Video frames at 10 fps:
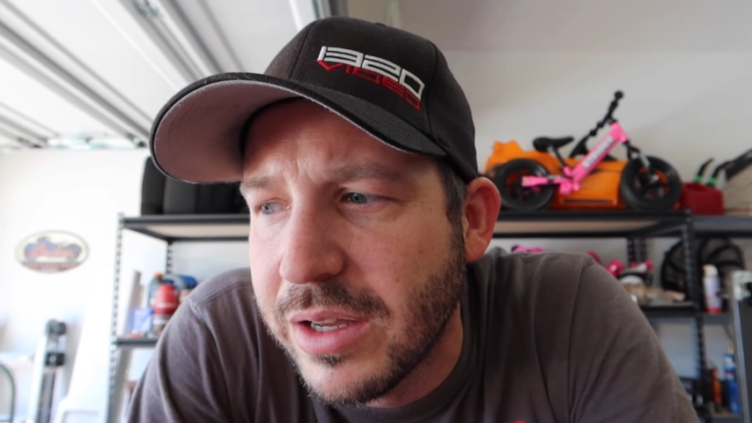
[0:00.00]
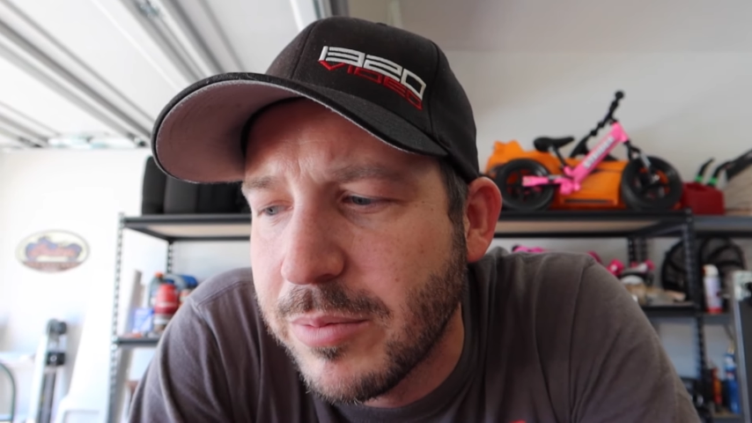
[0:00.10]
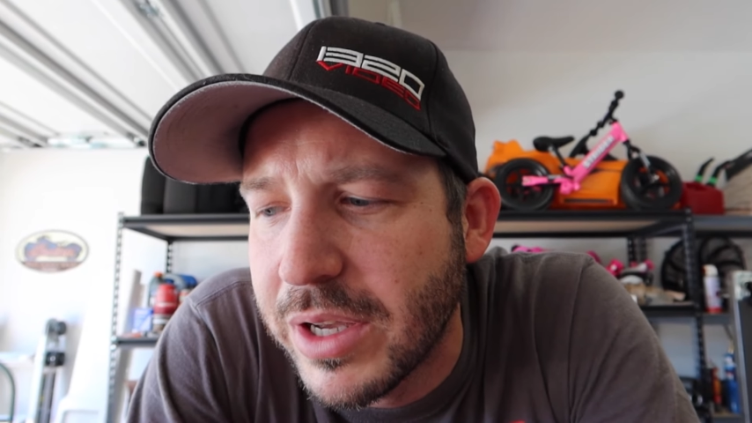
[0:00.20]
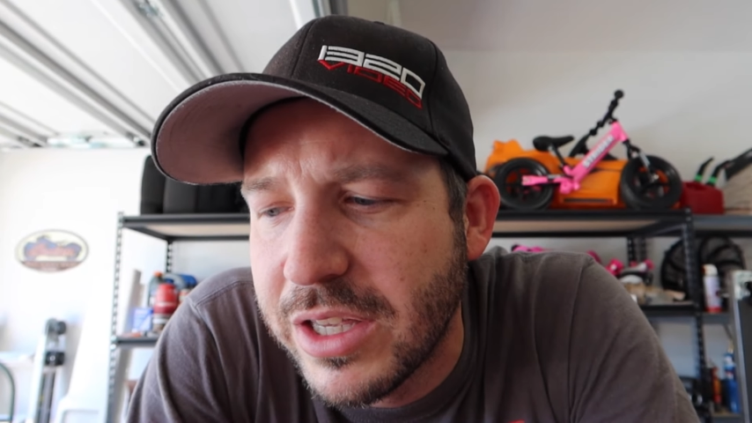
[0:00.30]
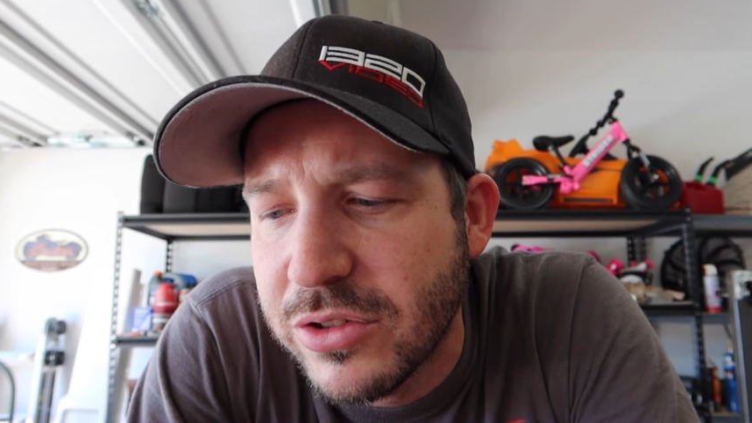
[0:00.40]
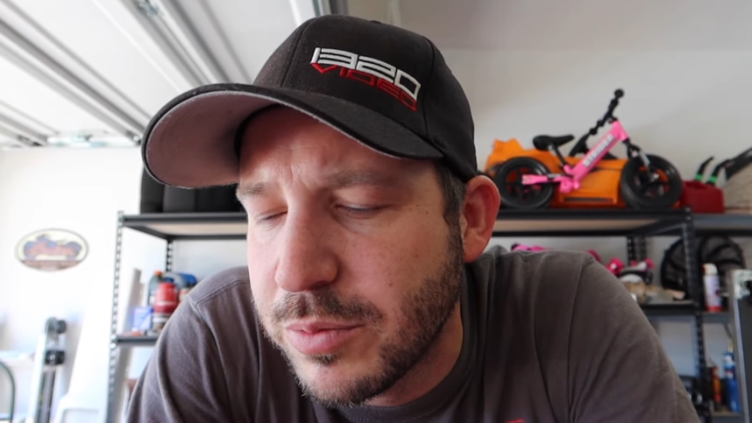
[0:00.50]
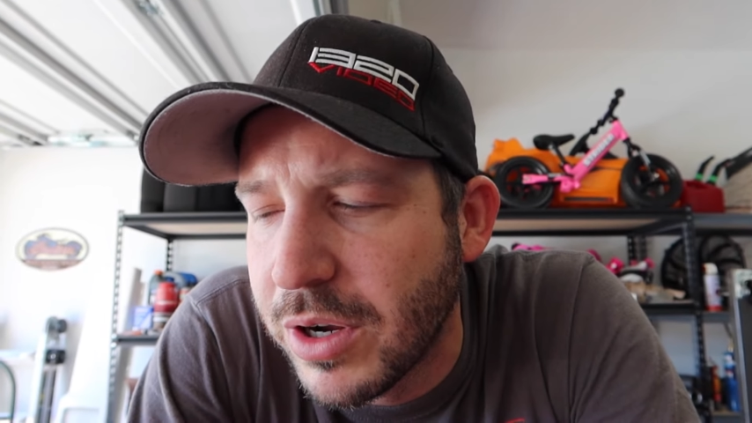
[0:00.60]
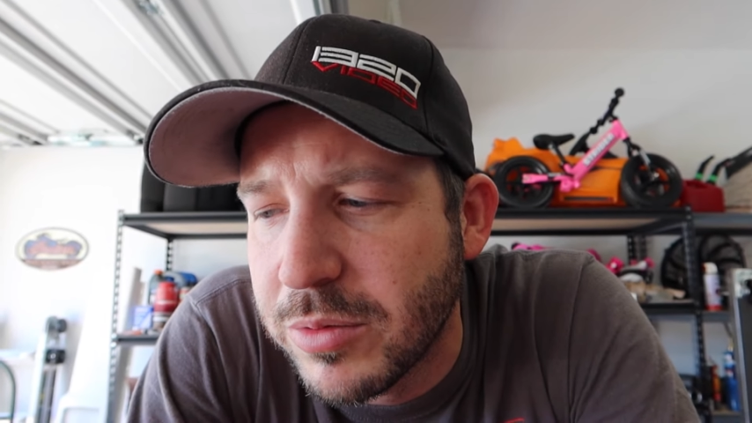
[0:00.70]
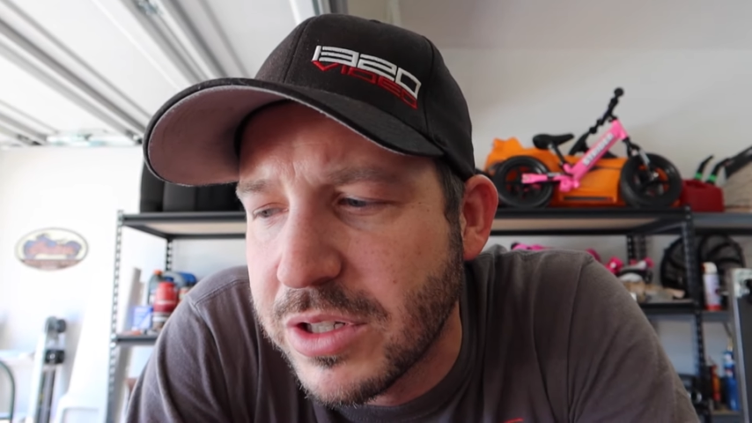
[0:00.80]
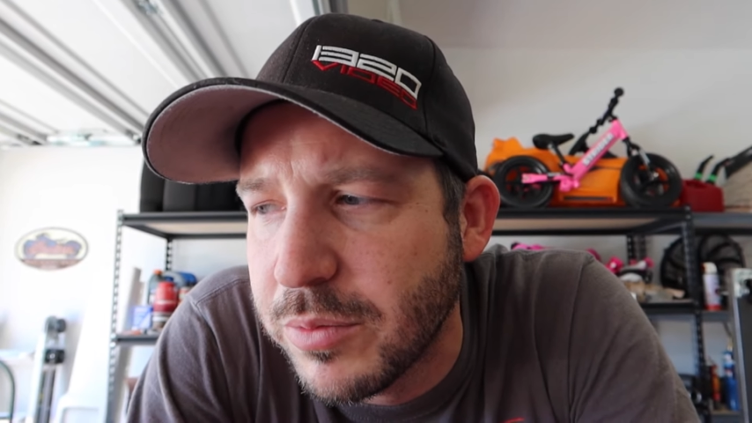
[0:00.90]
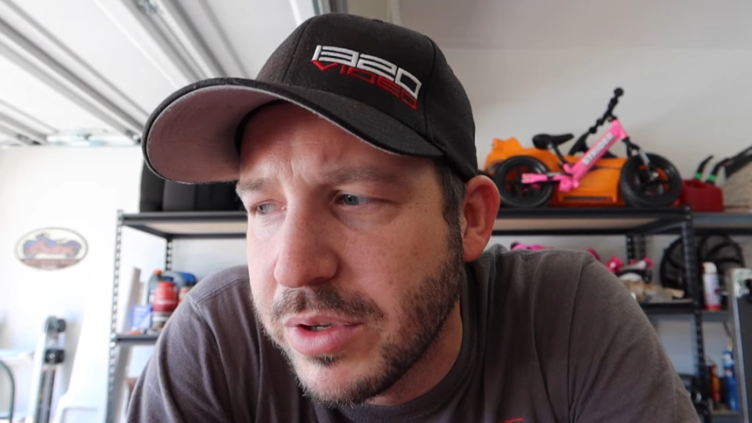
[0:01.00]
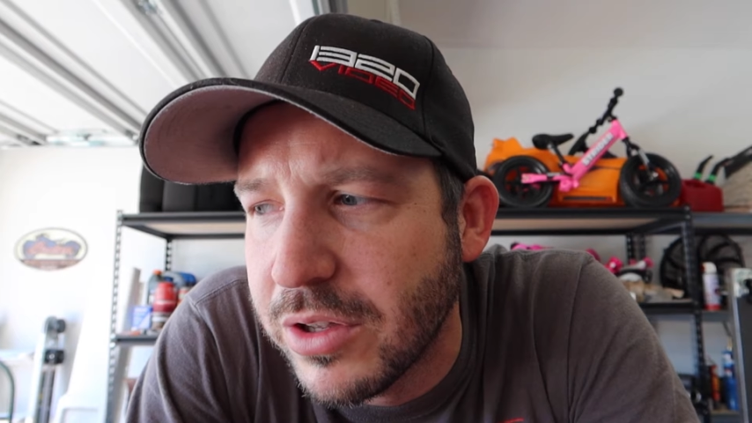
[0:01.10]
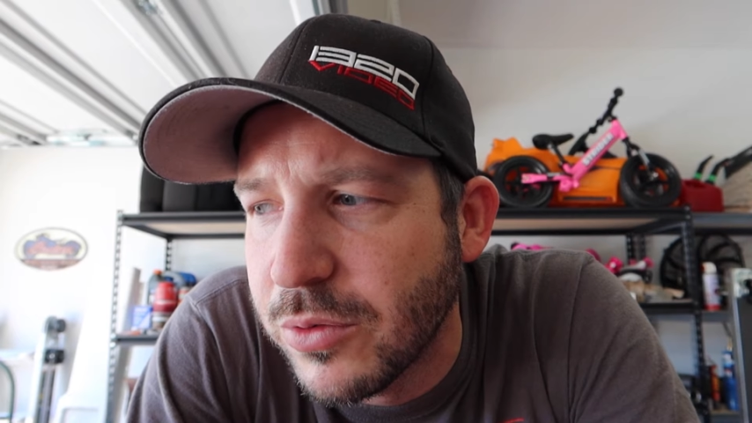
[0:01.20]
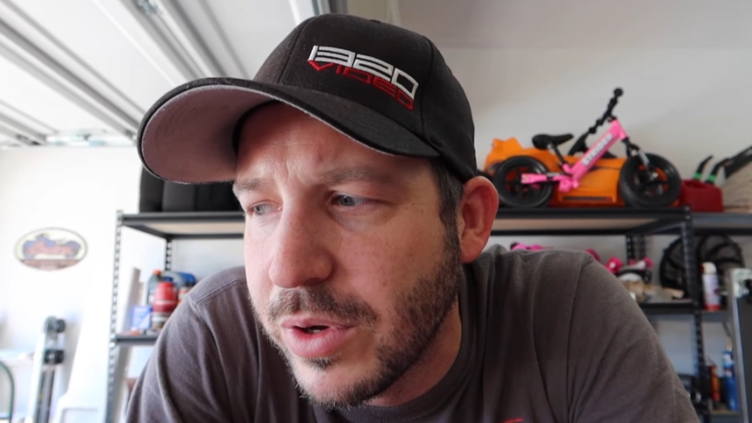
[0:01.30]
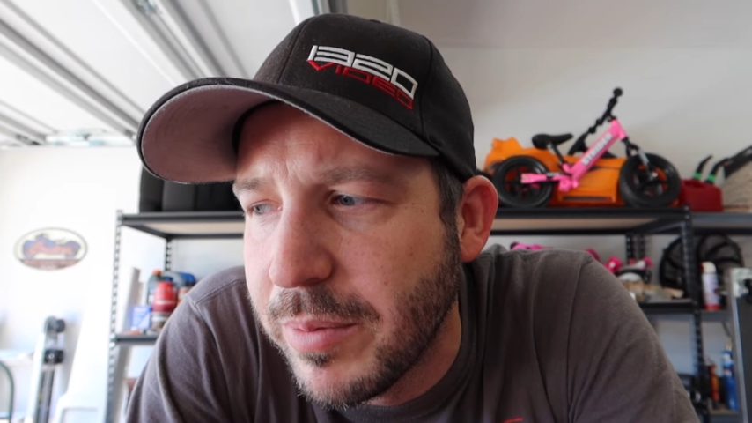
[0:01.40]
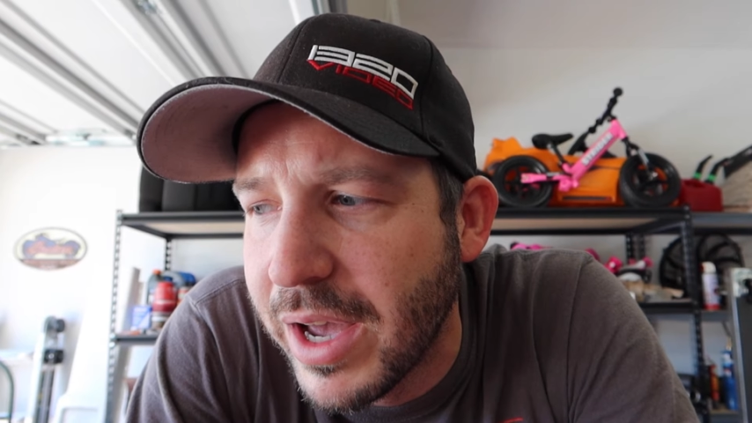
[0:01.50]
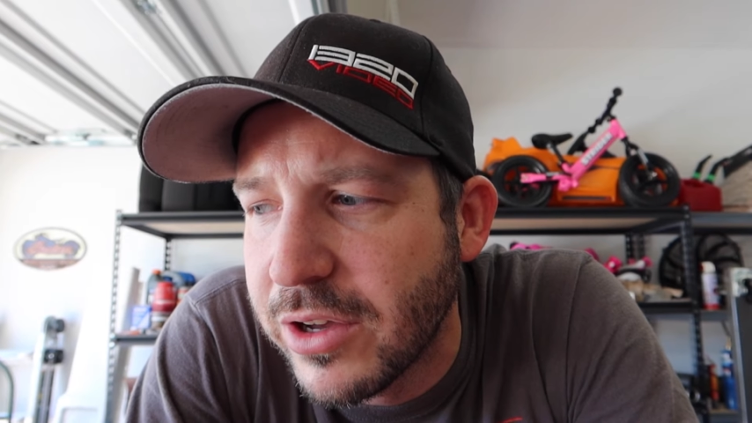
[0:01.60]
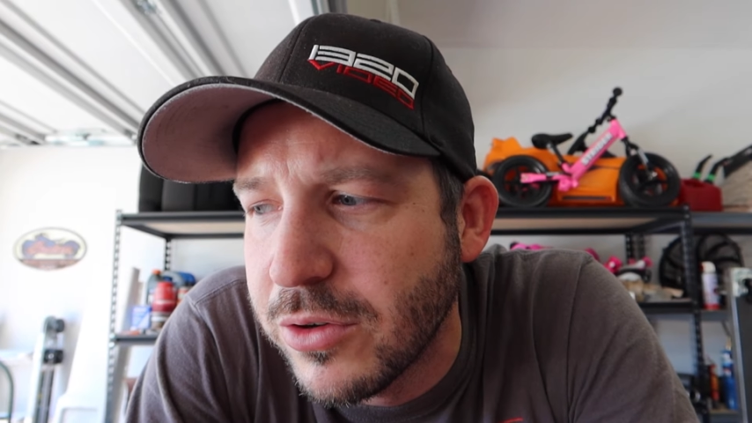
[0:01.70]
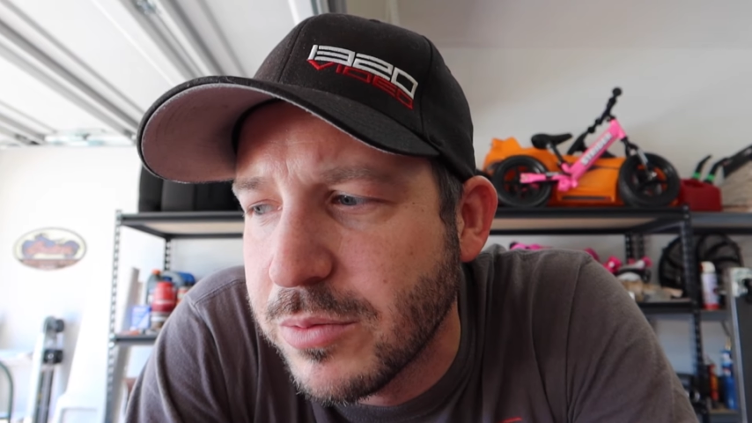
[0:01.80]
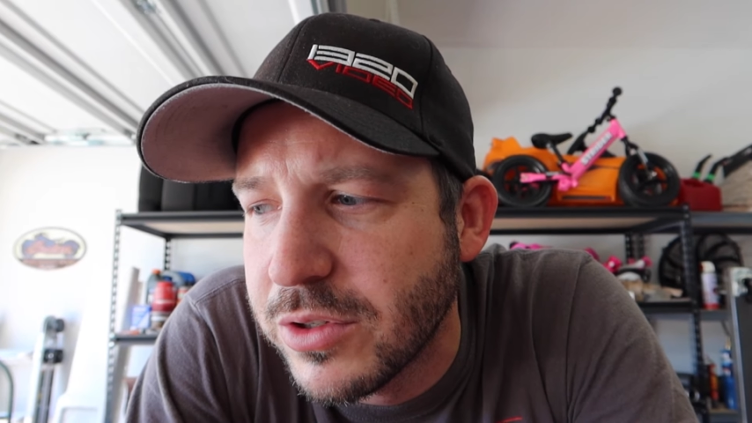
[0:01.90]
My kids are probably gonna be on the way back
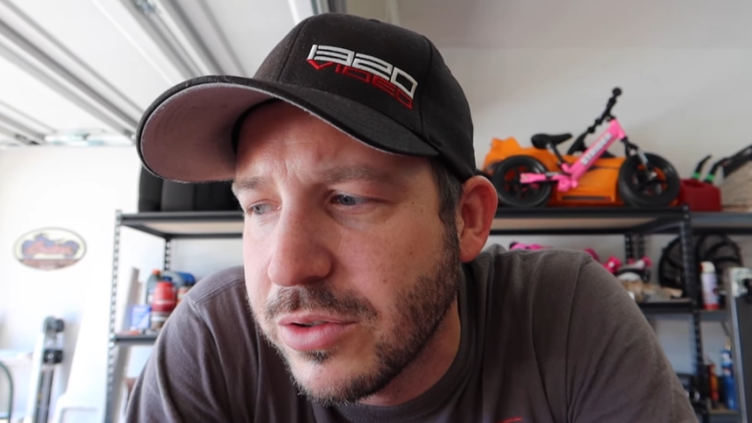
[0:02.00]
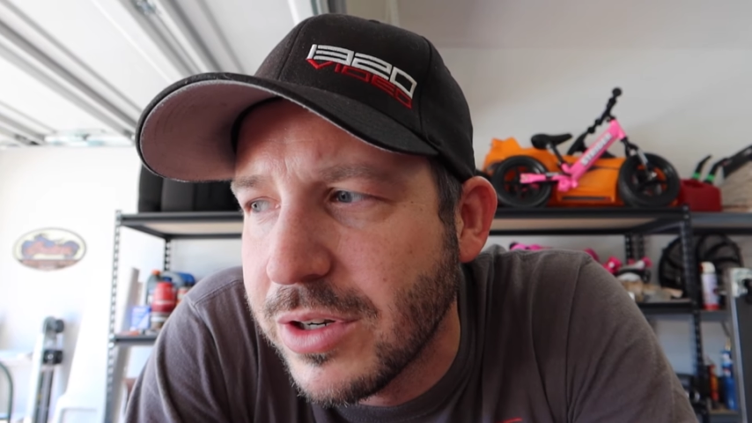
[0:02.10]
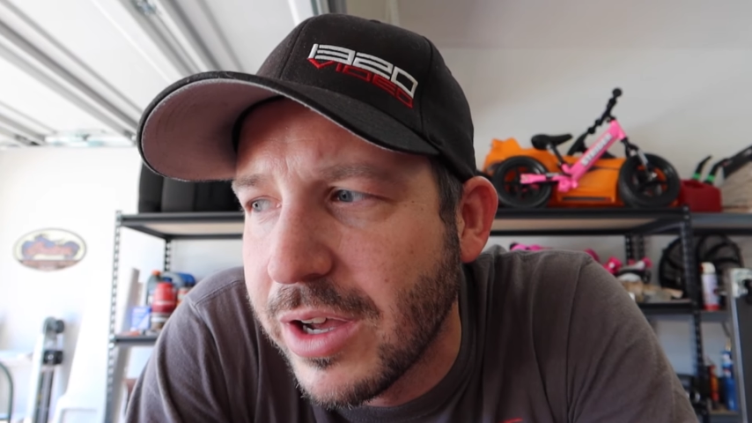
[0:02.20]
home soon.